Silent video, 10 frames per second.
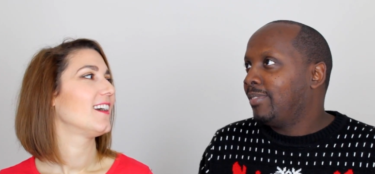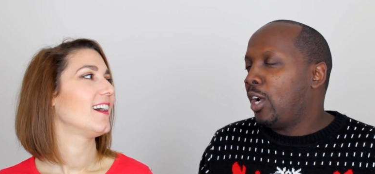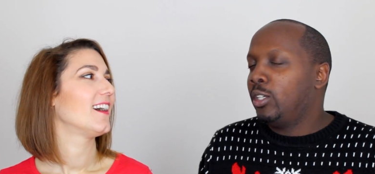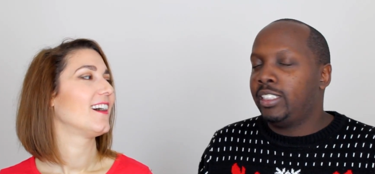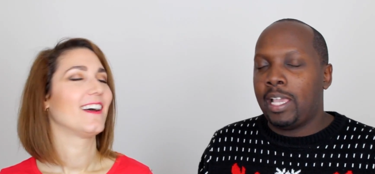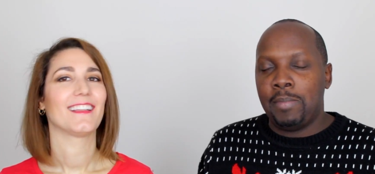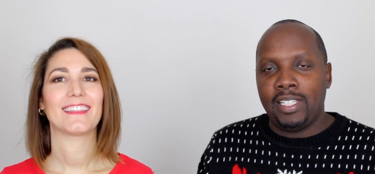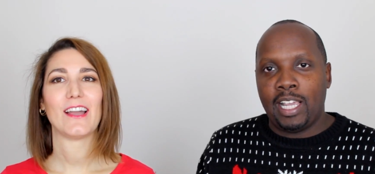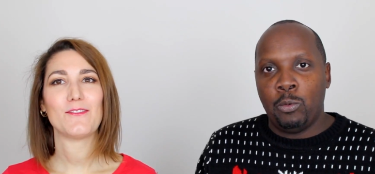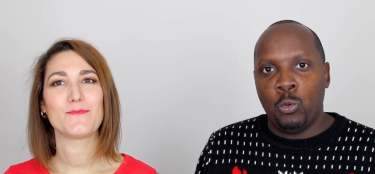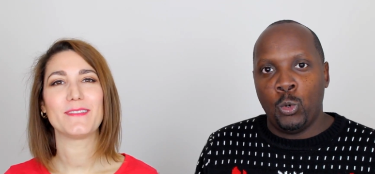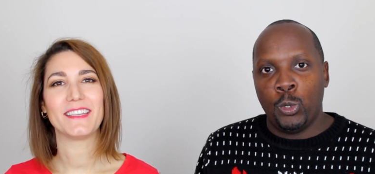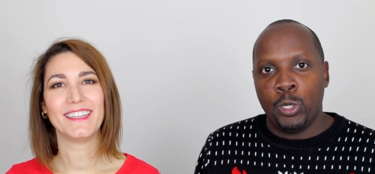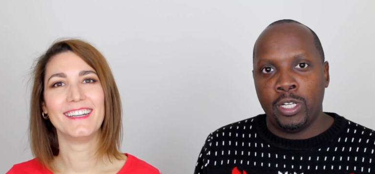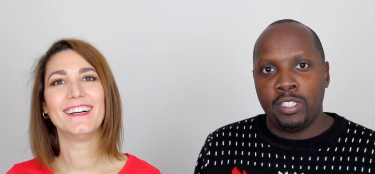Speaker 1: Oh damn it! That I would, would.
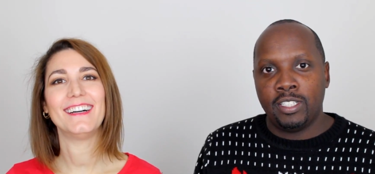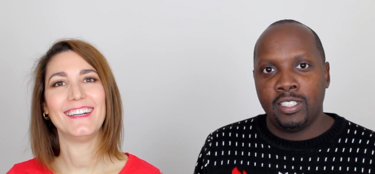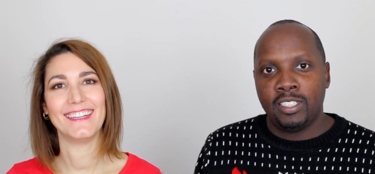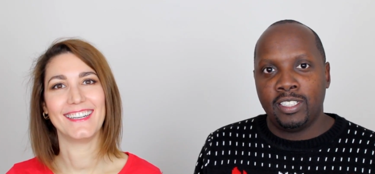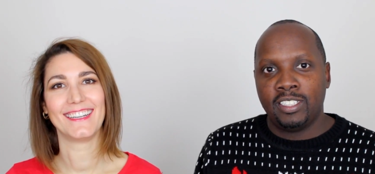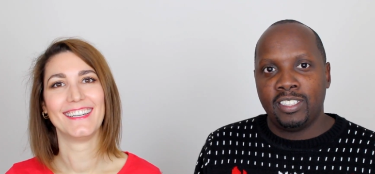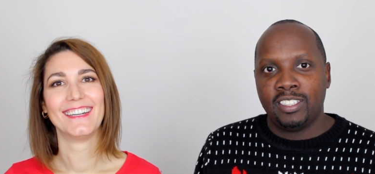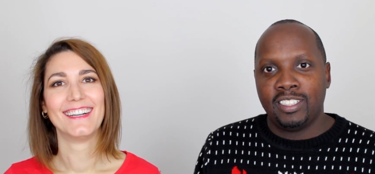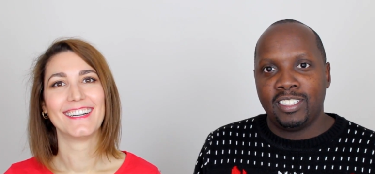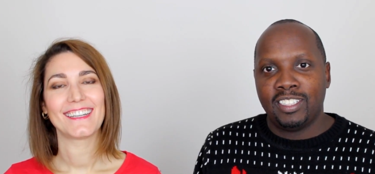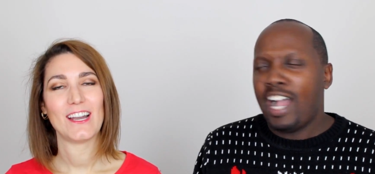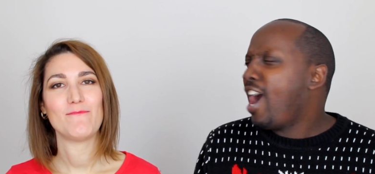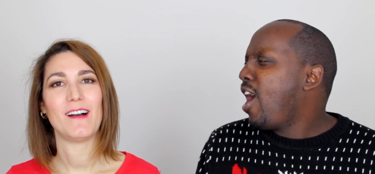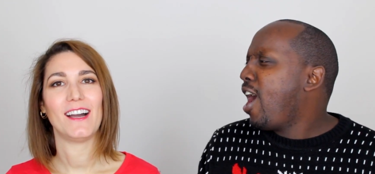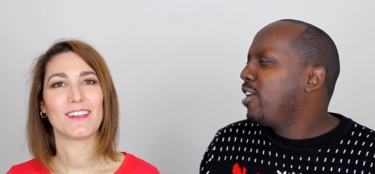Ah, be good.
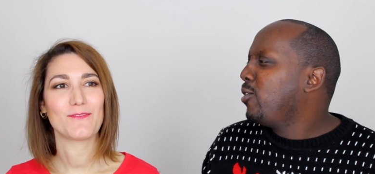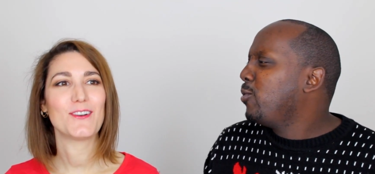Ah,